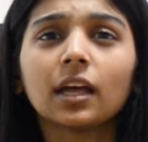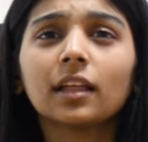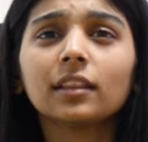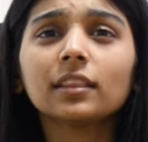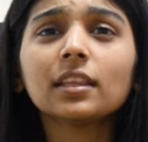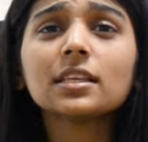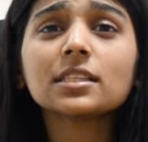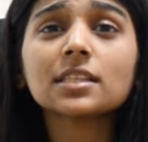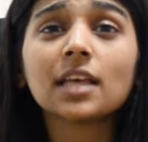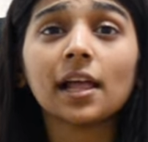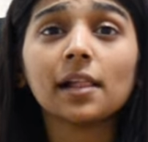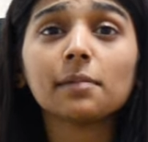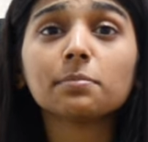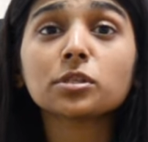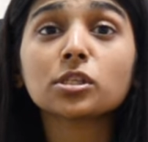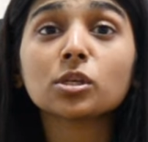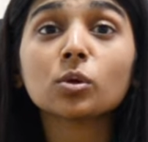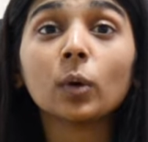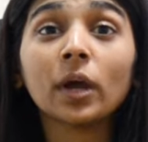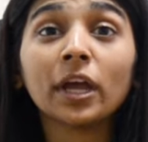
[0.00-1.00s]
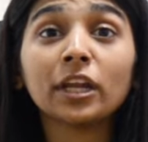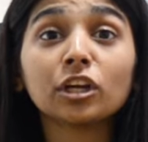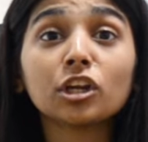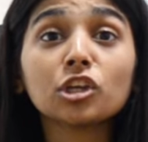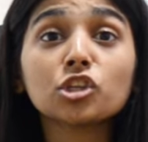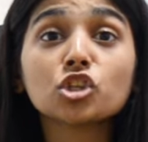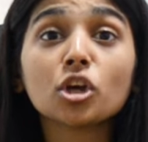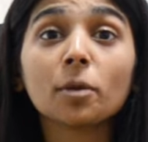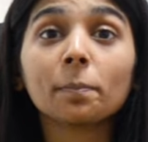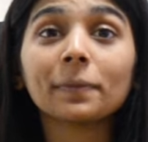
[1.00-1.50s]
This helps you
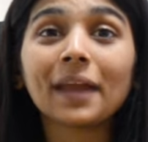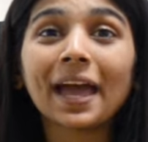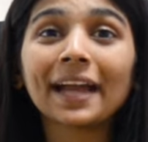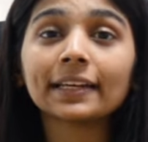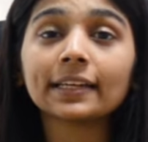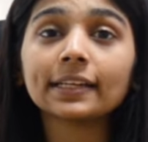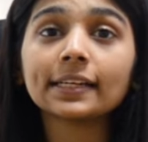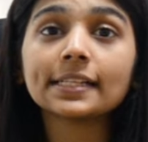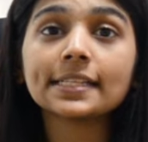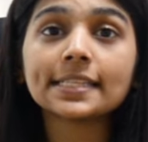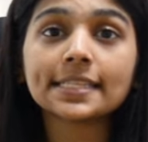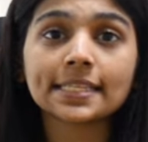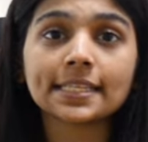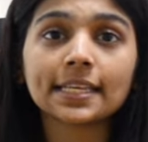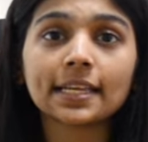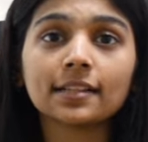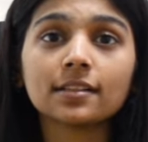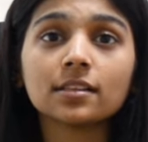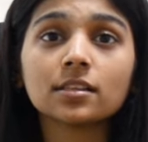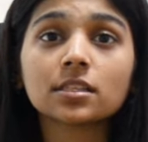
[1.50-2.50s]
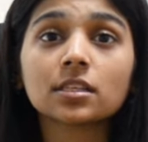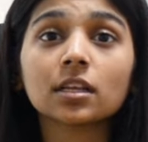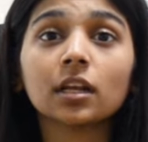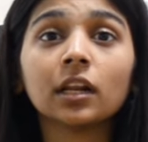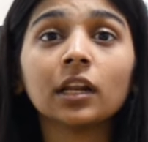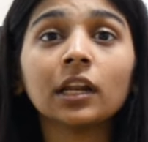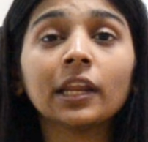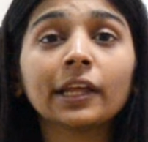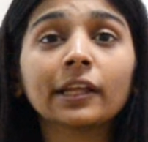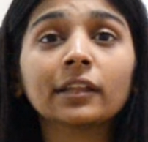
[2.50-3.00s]
enrich your practical skills,
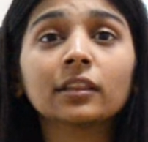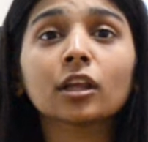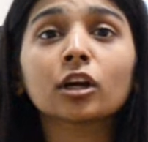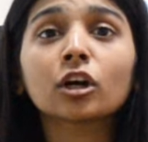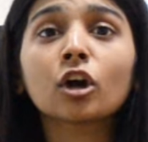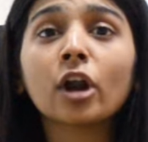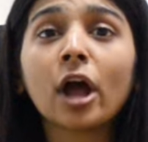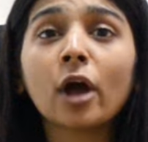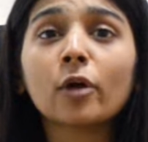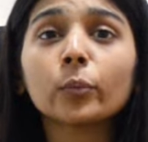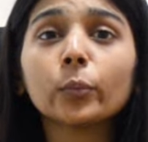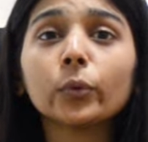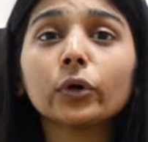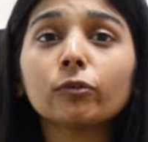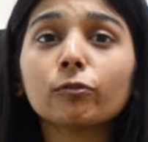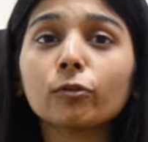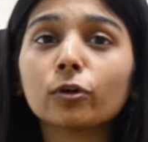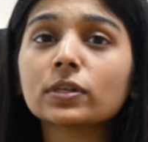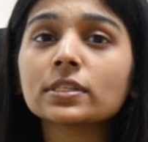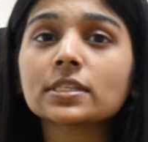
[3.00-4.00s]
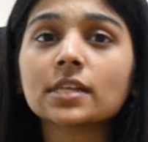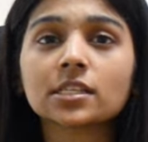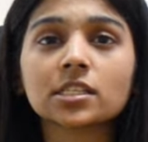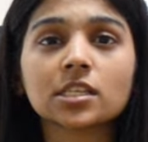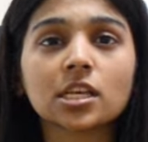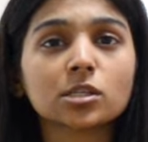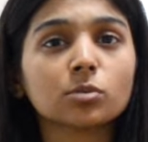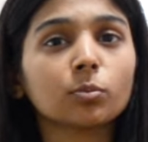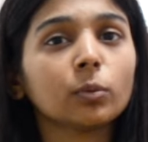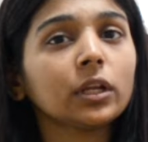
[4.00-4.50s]
laying the groundwork for a
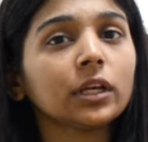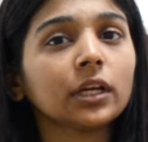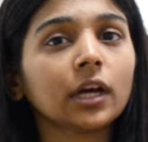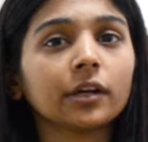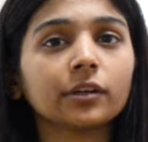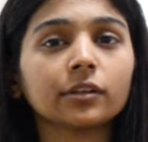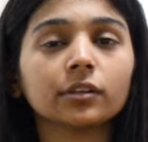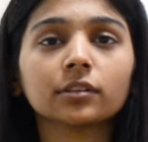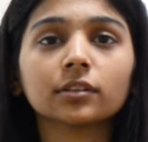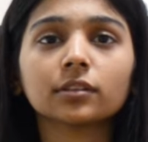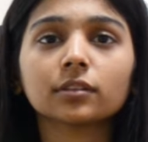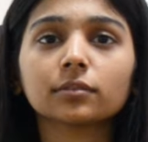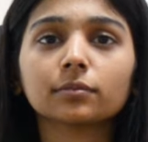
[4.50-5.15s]
successful career.